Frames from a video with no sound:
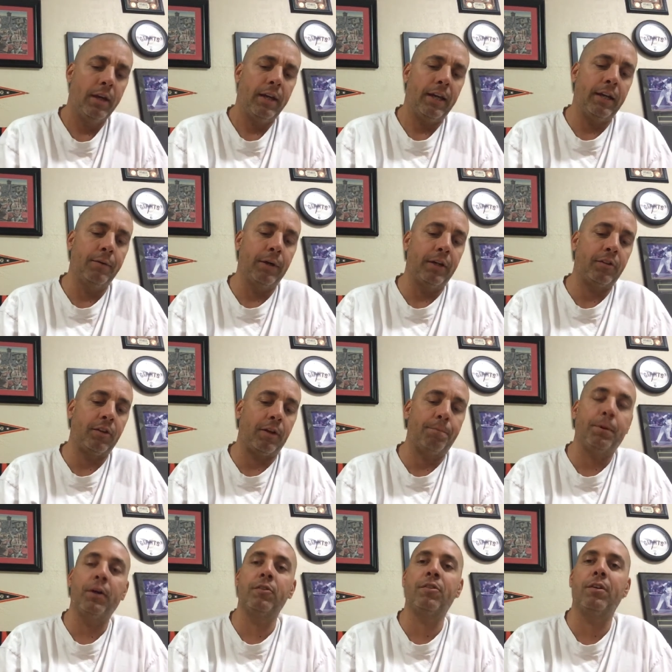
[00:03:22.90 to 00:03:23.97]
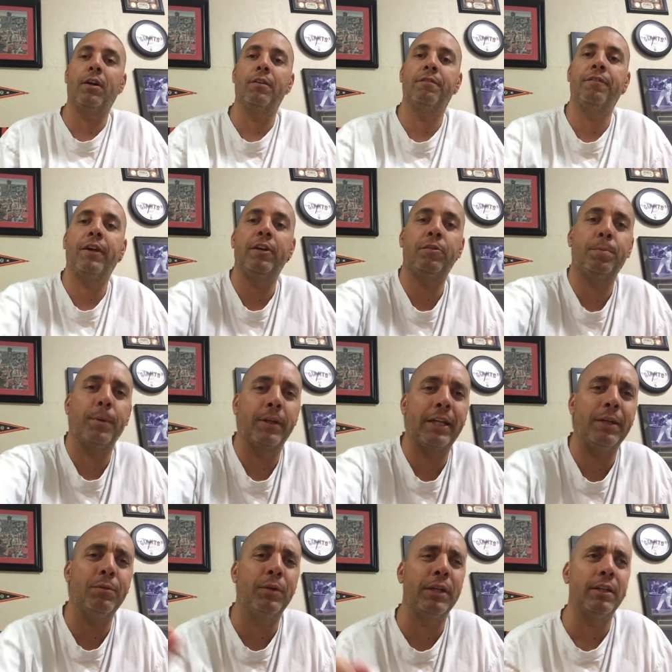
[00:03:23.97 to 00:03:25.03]
Anyways, I posted on Facebook.
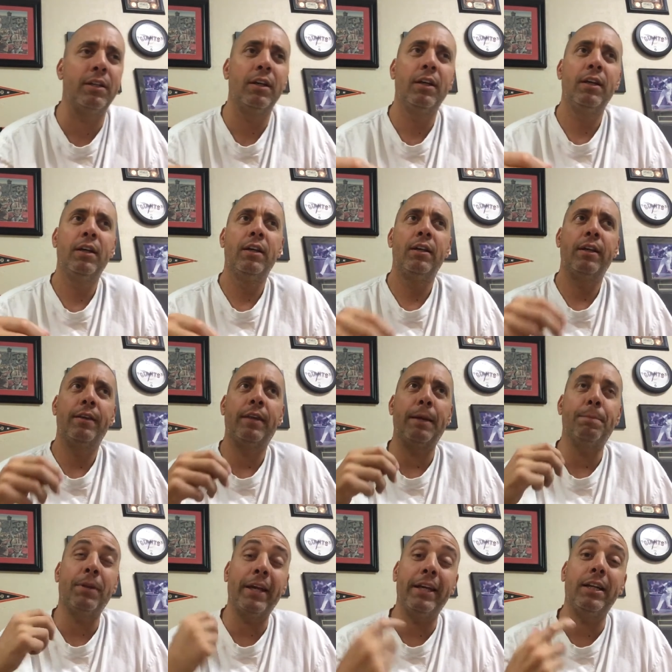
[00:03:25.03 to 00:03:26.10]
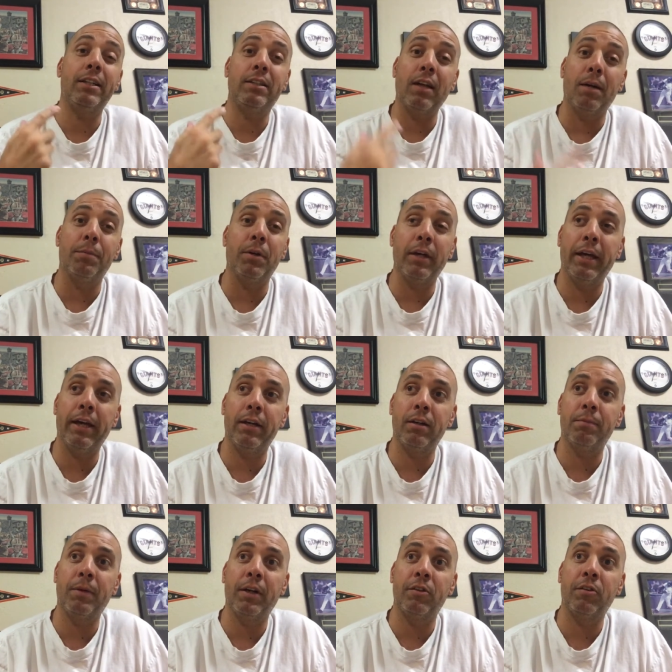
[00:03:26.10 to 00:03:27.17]
He went. They played a
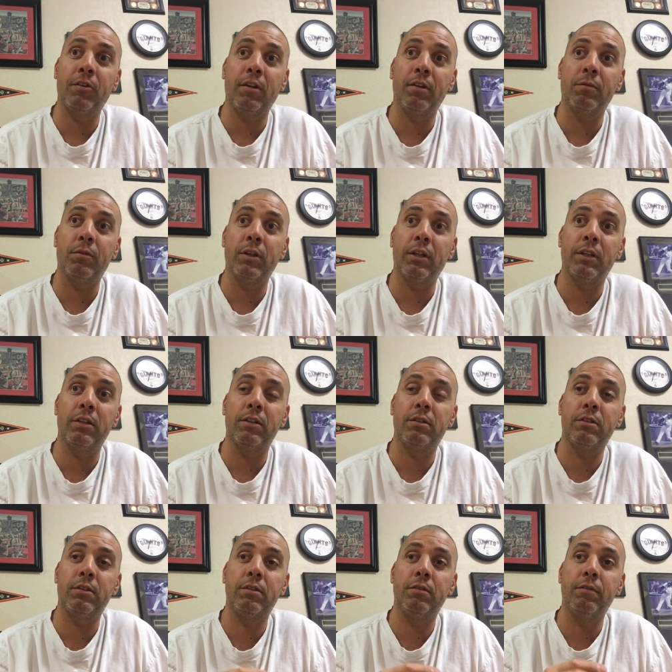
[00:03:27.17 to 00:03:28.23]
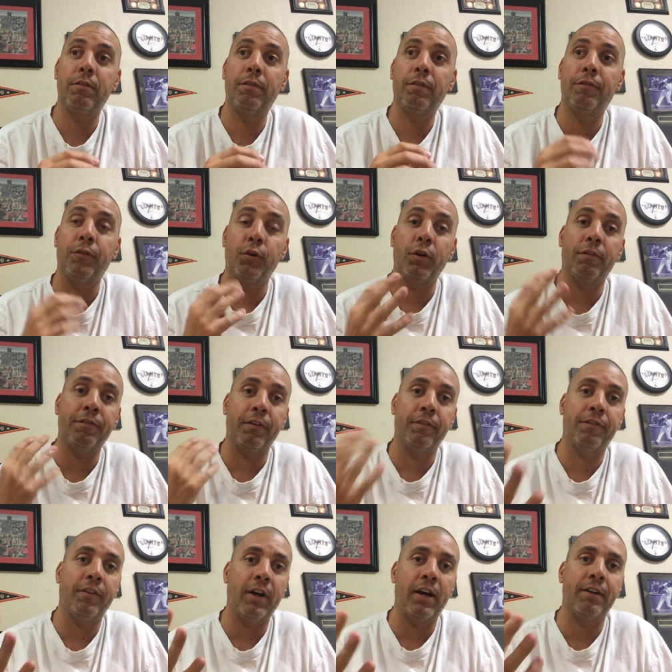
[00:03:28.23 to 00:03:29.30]
doubleheader. My son went four for
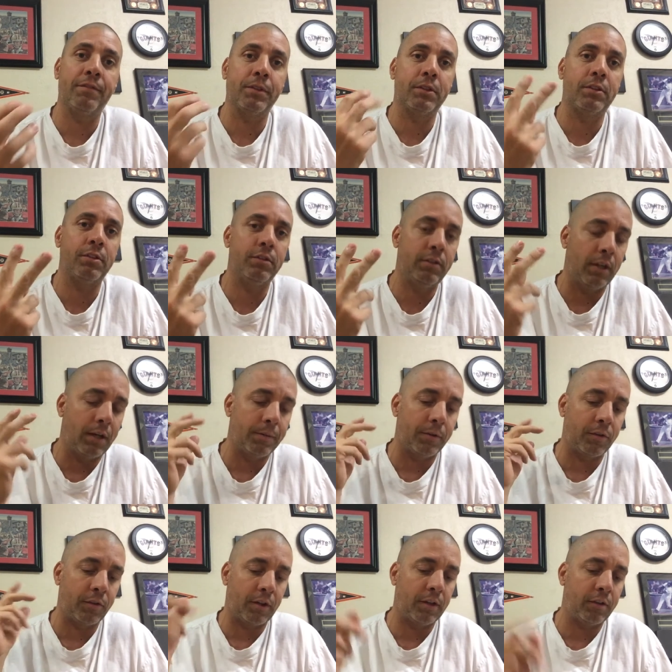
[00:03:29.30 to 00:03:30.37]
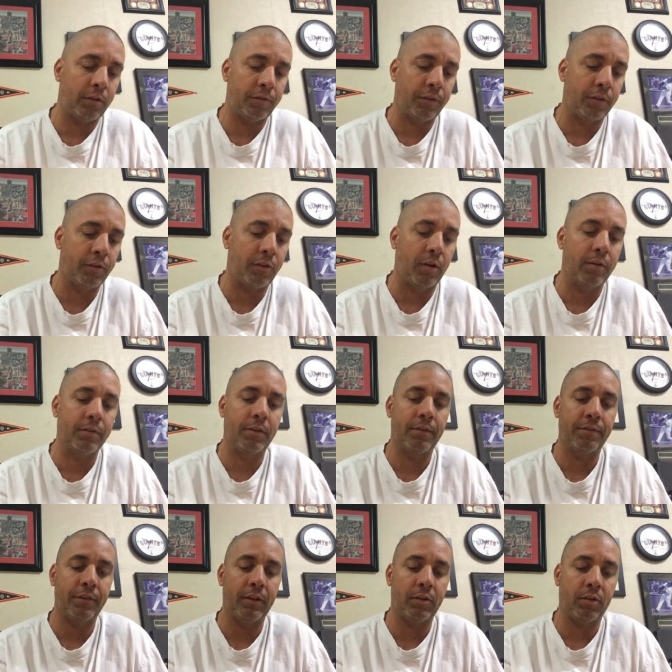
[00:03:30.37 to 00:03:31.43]
five with two doubles and his first over the
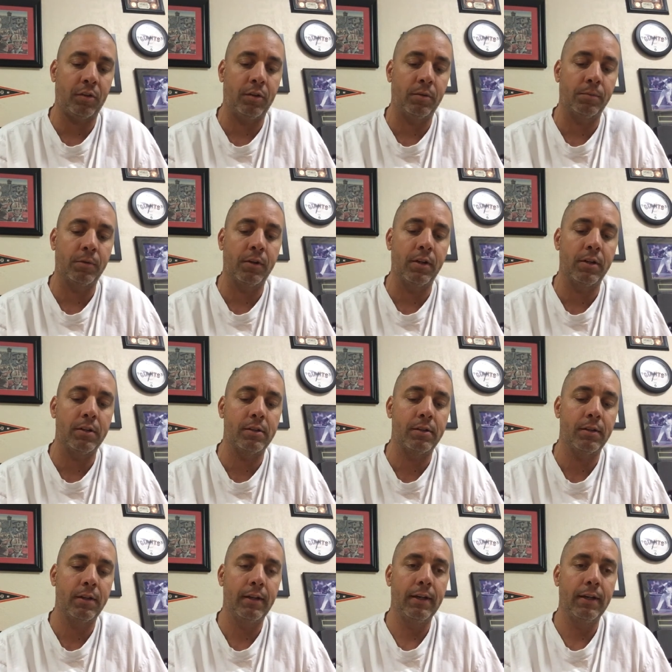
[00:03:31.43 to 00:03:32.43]
fence home run.